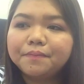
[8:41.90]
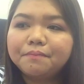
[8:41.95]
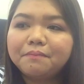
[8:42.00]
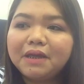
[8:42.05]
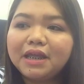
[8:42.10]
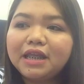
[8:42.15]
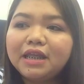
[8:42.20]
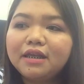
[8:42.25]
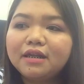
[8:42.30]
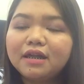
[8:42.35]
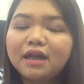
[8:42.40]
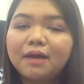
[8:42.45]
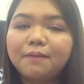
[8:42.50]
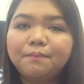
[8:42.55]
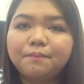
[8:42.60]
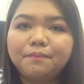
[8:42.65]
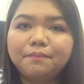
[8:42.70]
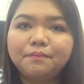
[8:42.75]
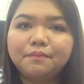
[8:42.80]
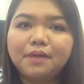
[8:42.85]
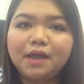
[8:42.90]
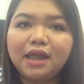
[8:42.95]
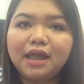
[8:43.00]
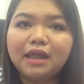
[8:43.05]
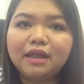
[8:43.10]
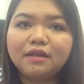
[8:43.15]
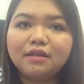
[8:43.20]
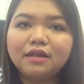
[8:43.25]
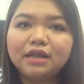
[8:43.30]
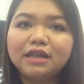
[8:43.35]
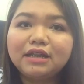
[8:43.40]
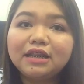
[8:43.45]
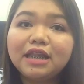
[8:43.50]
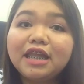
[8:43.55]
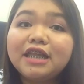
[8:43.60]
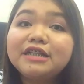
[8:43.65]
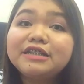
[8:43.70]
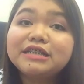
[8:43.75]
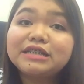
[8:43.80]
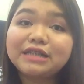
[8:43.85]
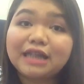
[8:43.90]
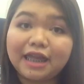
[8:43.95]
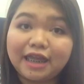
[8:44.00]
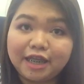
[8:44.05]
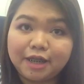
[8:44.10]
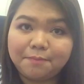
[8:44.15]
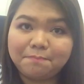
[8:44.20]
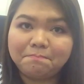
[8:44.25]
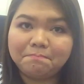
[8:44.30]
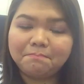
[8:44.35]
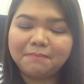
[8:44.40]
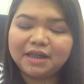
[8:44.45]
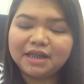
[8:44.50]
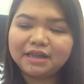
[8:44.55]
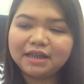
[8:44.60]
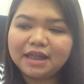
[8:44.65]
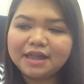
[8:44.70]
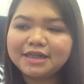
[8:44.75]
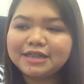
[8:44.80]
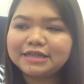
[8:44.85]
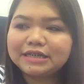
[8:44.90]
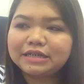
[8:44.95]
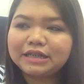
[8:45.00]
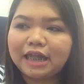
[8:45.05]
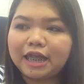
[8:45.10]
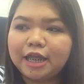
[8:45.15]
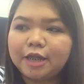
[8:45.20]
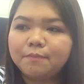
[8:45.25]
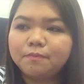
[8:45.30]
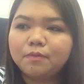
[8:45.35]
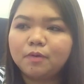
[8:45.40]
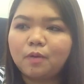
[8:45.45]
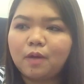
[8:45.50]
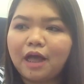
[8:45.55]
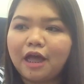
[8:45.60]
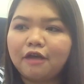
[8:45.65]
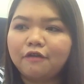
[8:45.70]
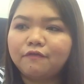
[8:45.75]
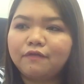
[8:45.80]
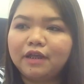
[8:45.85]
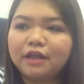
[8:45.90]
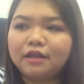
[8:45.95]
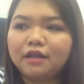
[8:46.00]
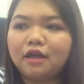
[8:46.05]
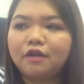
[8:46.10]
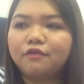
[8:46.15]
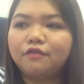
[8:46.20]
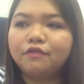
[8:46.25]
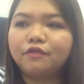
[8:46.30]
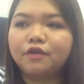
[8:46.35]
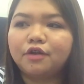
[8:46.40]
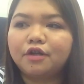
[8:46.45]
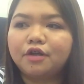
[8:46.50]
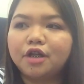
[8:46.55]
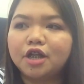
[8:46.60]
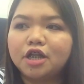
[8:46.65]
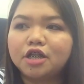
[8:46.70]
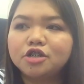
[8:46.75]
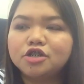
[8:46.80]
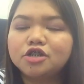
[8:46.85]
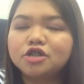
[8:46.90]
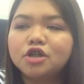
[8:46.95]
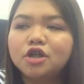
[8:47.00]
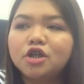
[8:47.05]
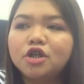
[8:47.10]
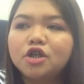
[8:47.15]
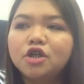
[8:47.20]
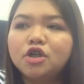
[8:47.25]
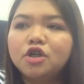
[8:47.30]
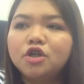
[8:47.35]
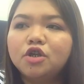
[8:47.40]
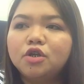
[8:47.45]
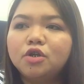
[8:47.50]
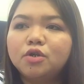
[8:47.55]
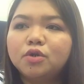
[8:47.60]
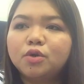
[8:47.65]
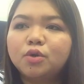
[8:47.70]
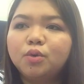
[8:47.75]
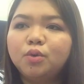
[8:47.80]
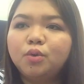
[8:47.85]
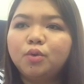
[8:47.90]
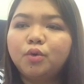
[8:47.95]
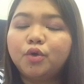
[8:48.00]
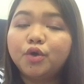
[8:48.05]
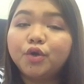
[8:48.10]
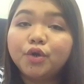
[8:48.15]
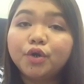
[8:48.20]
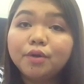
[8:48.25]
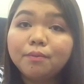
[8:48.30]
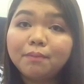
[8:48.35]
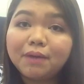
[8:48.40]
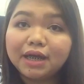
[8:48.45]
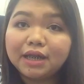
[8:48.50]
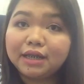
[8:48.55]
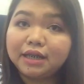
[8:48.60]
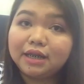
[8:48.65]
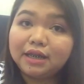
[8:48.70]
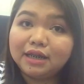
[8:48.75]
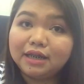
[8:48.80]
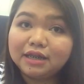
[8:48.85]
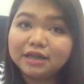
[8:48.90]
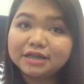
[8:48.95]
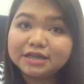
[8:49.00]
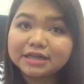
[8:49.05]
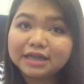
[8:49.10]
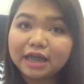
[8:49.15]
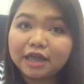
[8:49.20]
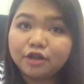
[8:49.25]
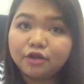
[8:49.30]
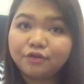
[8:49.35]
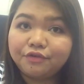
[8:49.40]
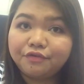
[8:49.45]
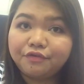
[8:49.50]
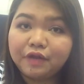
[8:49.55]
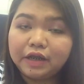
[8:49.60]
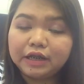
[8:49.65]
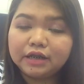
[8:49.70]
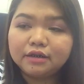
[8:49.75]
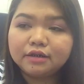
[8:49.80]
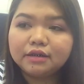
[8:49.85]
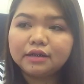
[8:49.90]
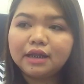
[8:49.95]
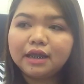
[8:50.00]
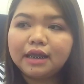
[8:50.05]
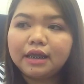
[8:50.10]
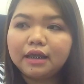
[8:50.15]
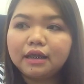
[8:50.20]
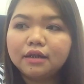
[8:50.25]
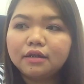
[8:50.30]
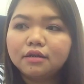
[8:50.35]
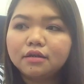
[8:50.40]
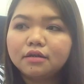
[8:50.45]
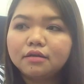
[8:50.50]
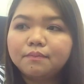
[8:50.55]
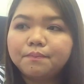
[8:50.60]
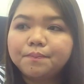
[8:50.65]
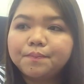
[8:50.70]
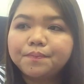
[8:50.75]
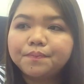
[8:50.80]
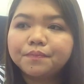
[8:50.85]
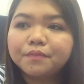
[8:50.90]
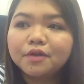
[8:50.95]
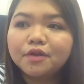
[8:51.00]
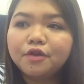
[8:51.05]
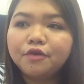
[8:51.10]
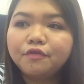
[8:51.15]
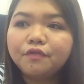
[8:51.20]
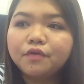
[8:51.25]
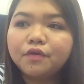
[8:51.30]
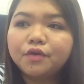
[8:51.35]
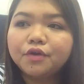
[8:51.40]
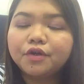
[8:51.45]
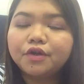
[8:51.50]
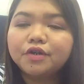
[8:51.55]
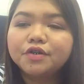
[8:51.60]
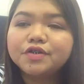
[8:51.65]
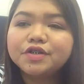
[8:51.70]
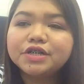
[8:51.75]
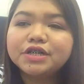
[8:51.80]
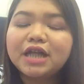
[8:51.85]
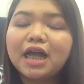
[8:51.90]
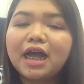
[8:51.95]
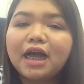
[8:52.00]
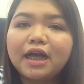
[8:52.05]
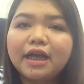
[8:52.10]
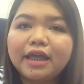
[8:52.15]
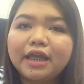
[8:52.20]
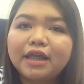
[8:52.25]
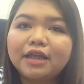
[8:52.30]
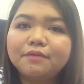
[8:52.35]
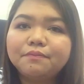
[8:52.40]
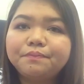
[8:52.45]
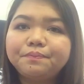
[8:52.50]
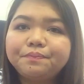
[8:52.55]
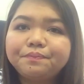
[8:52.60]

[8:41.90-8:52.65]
mahirap, and it takes time to have enough courage to earn money in this kind of field. And of course, sa akin,